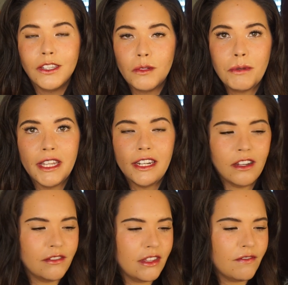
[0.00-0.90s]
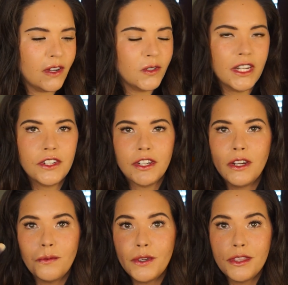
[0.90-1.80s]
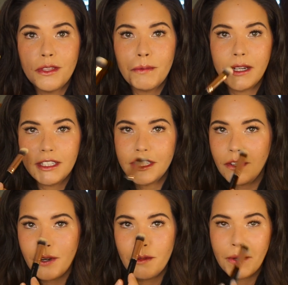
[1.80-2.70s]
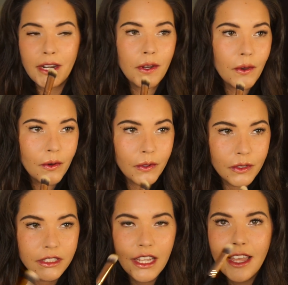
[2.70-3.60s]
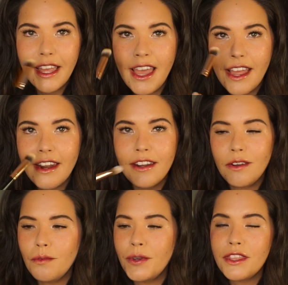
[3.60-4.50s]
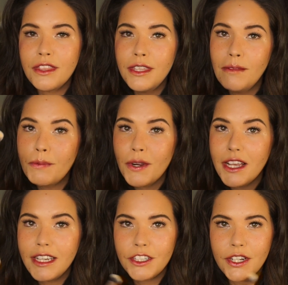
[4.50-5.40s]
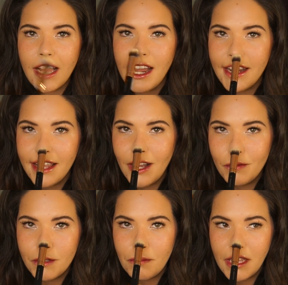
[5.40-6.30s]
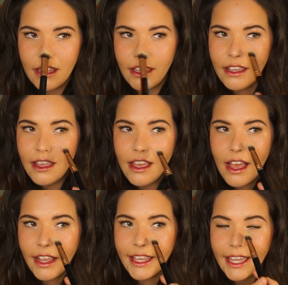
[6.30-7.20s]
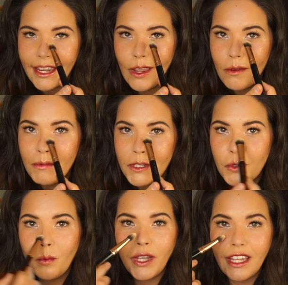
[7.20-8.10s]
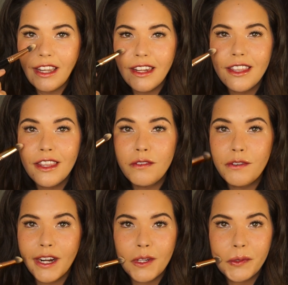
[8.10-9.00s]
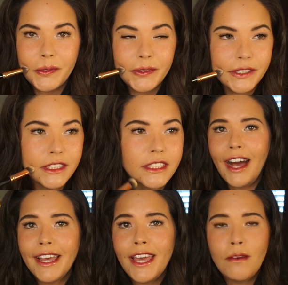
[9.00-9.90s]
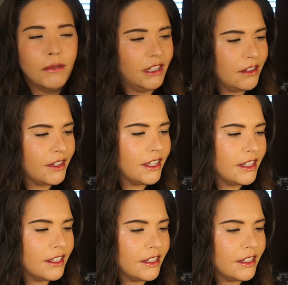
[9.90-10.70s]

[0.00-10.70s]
a little bit of the foundation with the brush around my nose and with the brush it kind of helped me get in between the freckles. I am loving